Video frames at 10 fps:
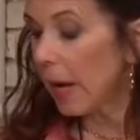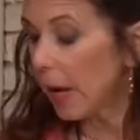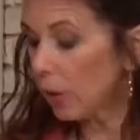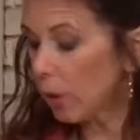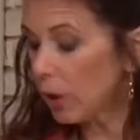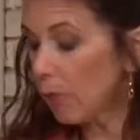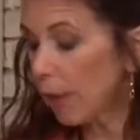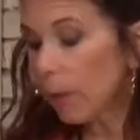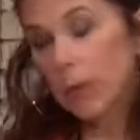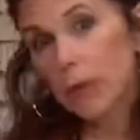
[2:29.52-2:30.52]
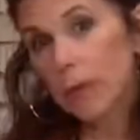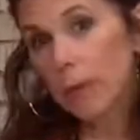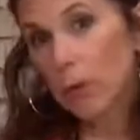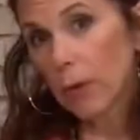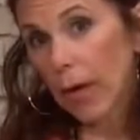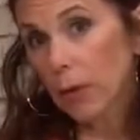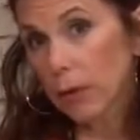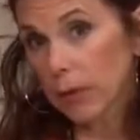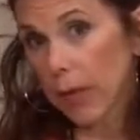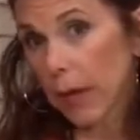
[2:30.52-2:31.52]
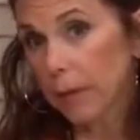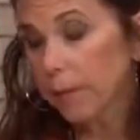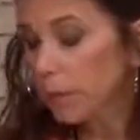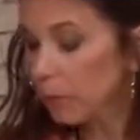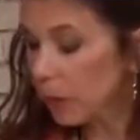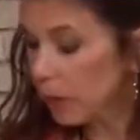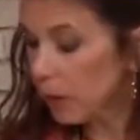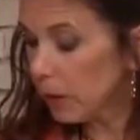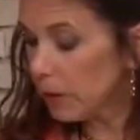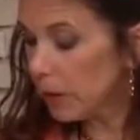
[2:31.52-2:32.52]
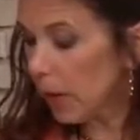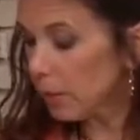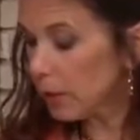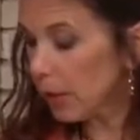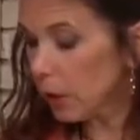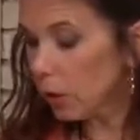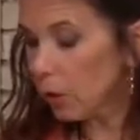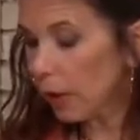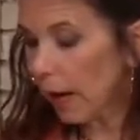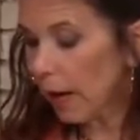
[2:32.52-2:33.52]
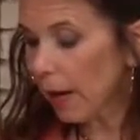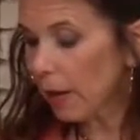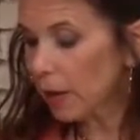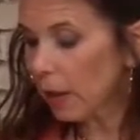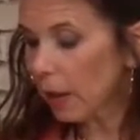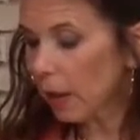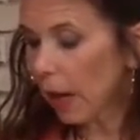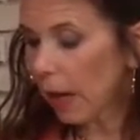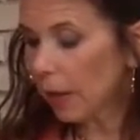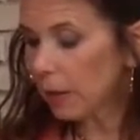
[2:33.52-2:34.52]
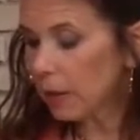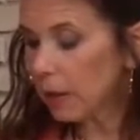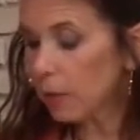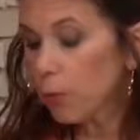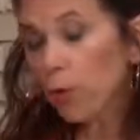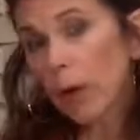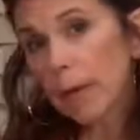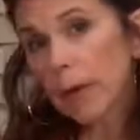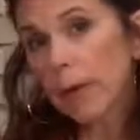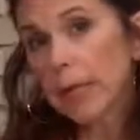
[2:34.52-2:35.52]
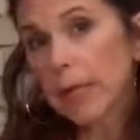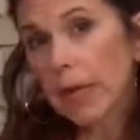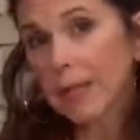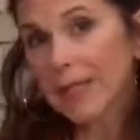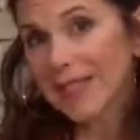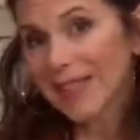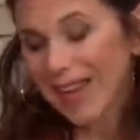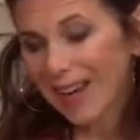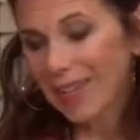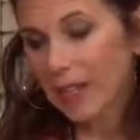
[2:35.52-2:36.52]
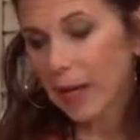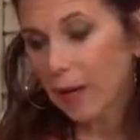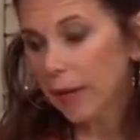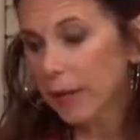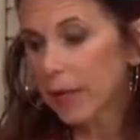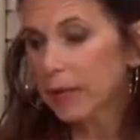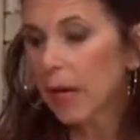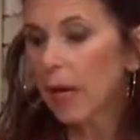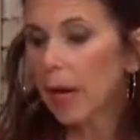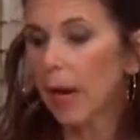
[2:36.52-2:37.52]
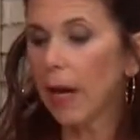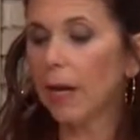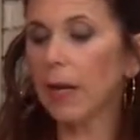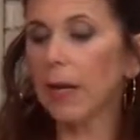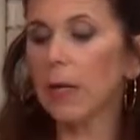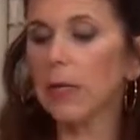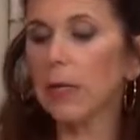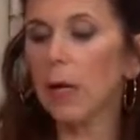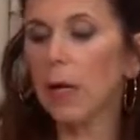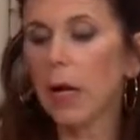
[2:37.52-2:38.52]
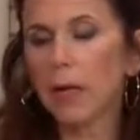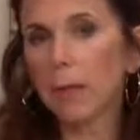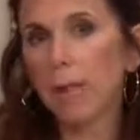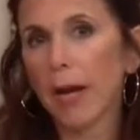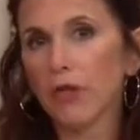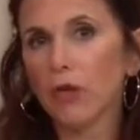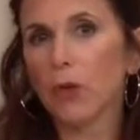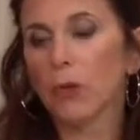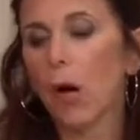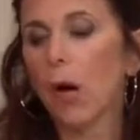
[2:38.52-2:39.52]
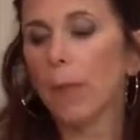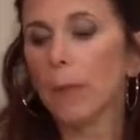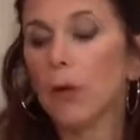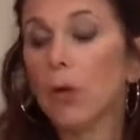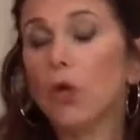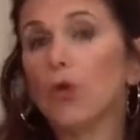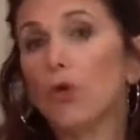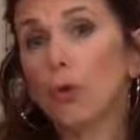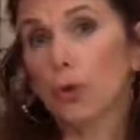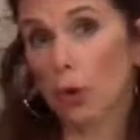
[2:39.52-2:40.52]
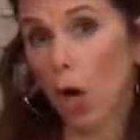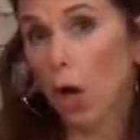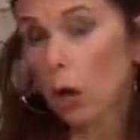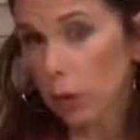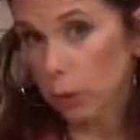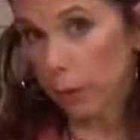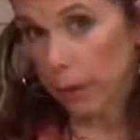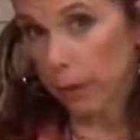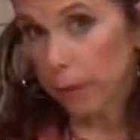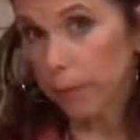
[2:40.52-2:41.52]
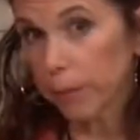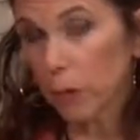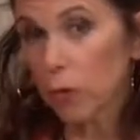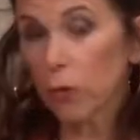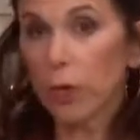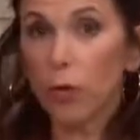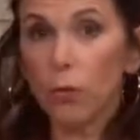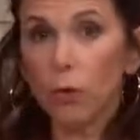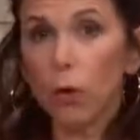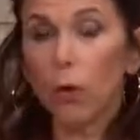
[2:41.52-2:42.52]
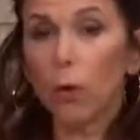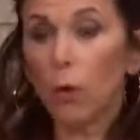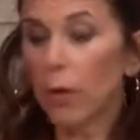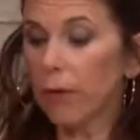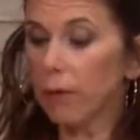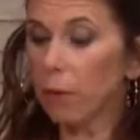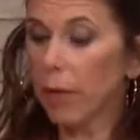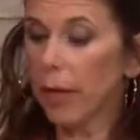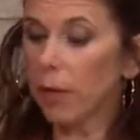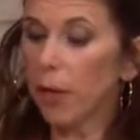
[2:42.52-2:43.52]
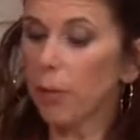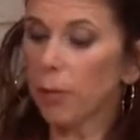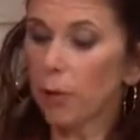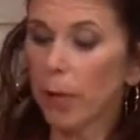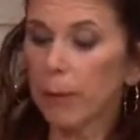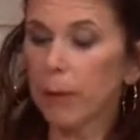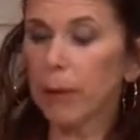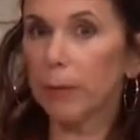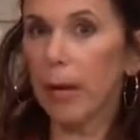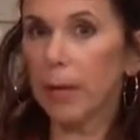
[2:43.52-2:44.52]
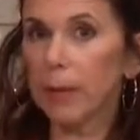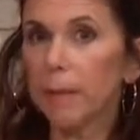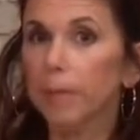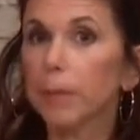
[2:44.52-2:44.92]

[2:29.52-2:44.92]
And what you might want to do when you get your set is take a look at the primaries and secondaries and kind of match those up to your color wheel so that you know if you layer a primary red